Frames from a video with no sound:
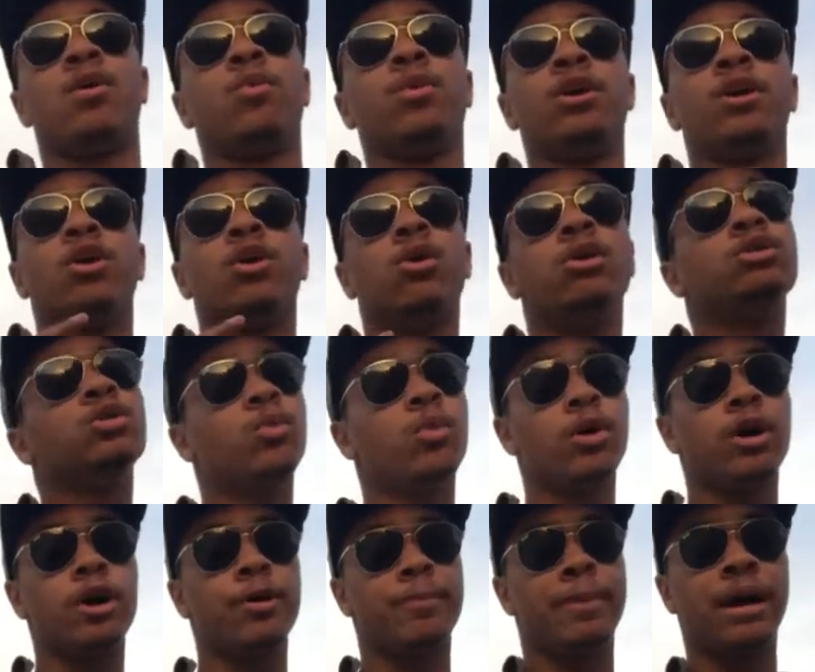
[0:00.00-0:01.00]
We're going to
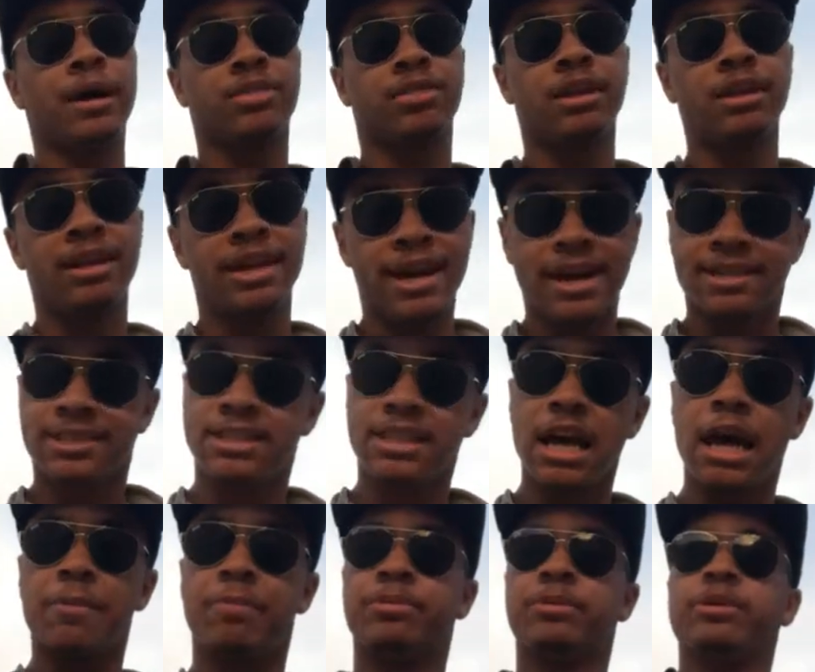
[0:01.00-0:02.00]
worry about the next
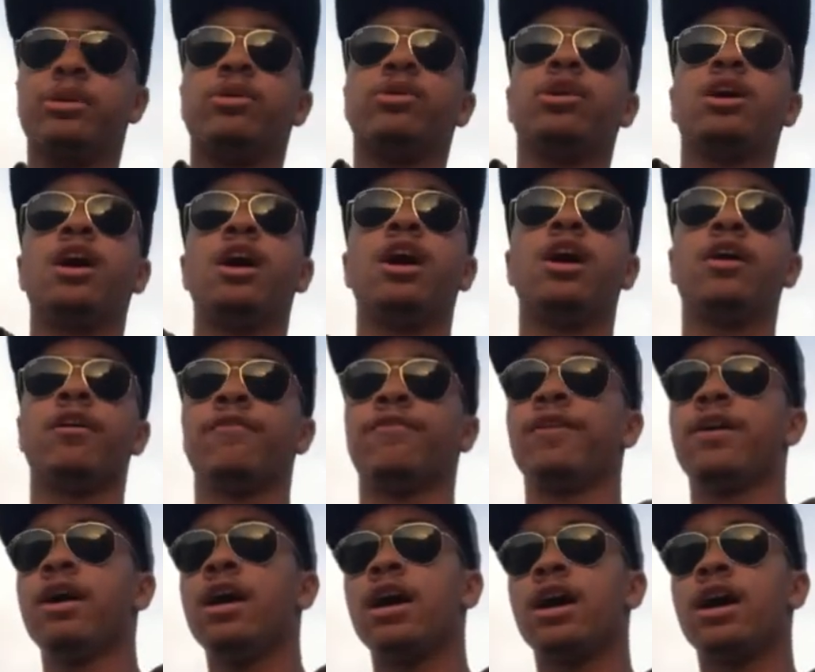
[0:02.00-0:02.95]
episode of